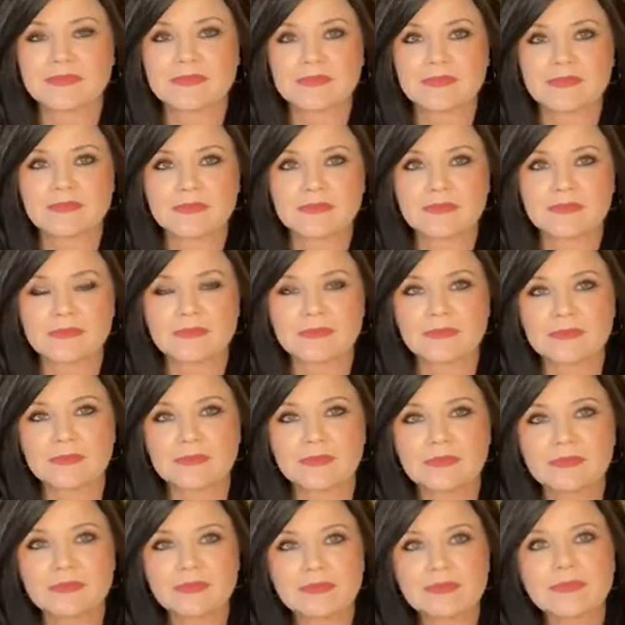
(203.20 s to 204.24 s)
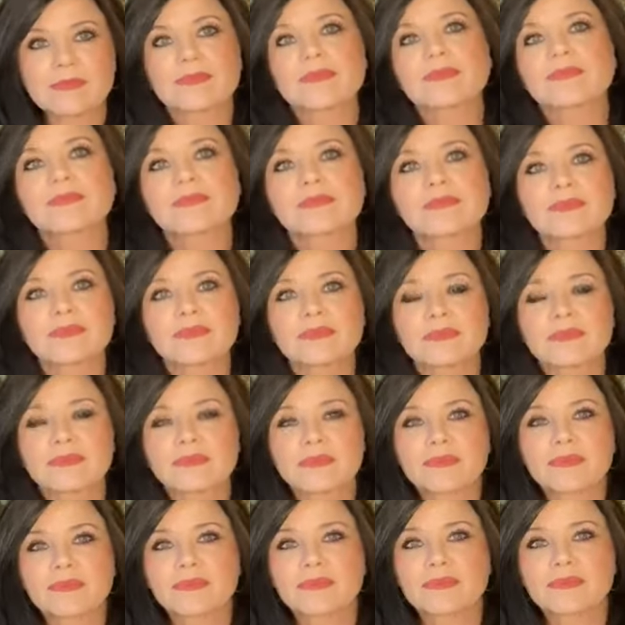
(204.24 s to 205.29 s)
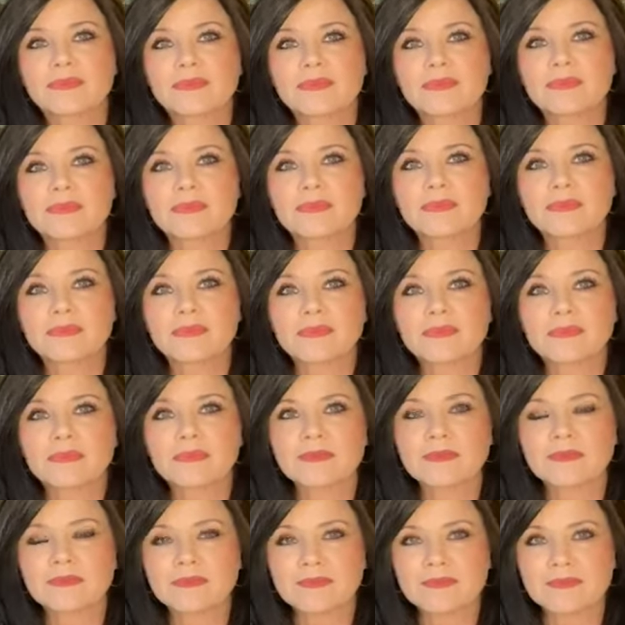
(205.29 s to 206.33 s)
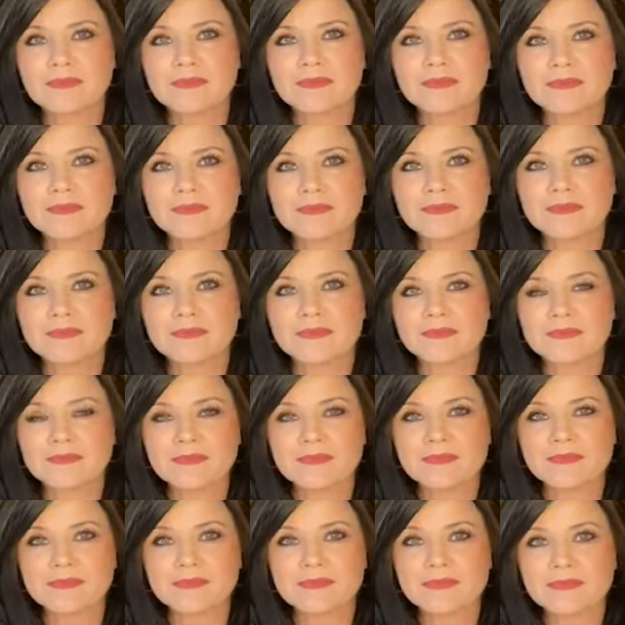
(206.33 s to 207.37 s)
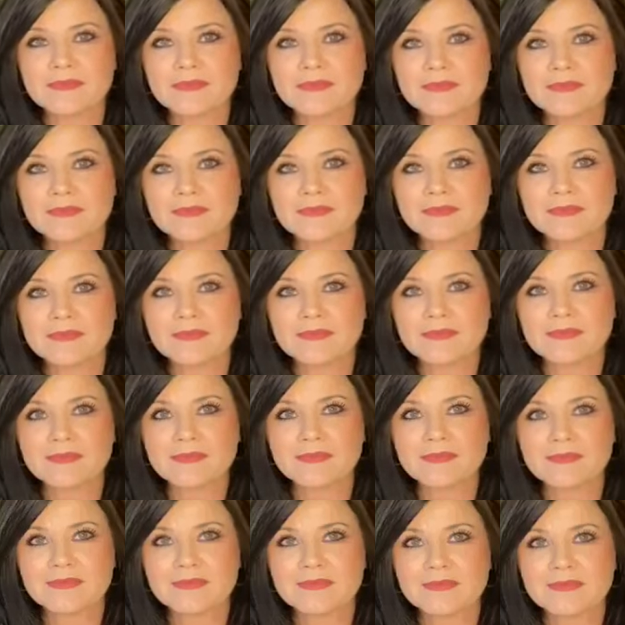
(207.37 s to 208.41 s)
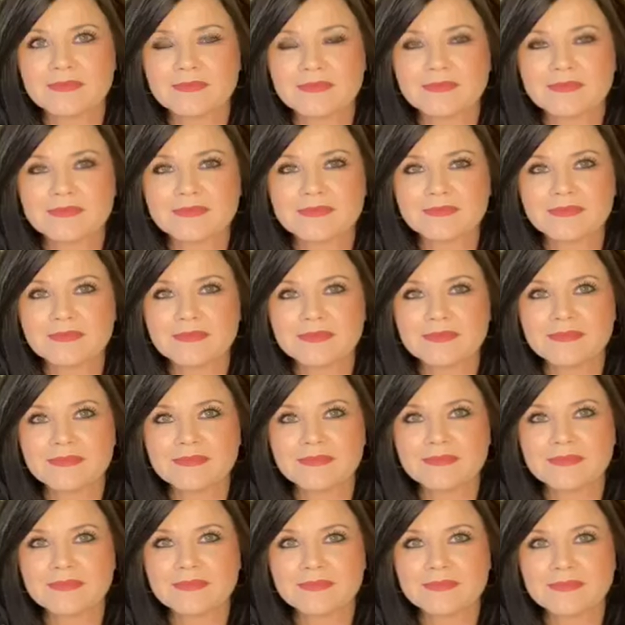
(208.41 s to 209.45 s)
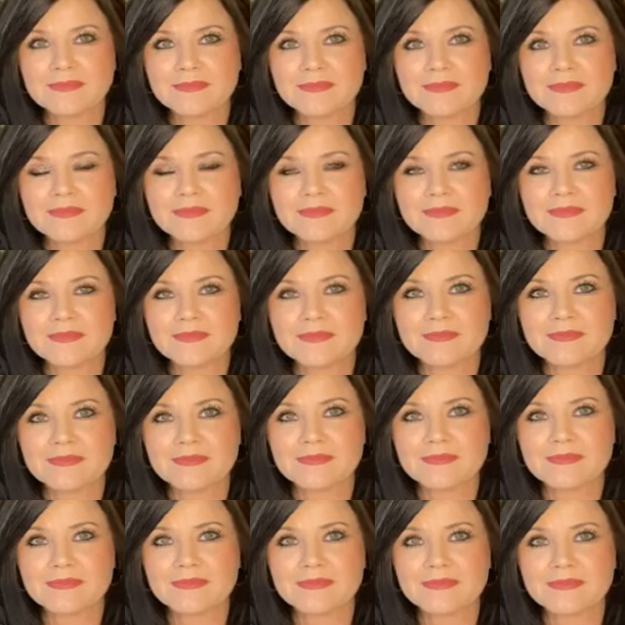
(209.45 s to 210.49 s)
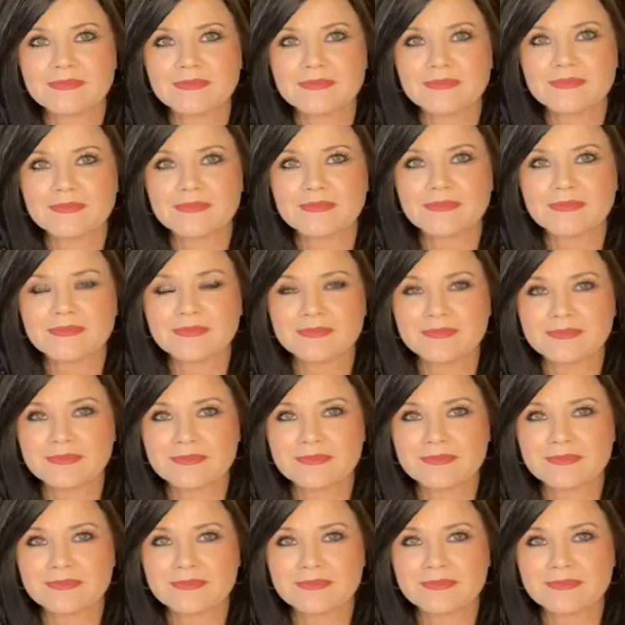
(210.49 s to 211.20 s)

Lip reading: [no speech]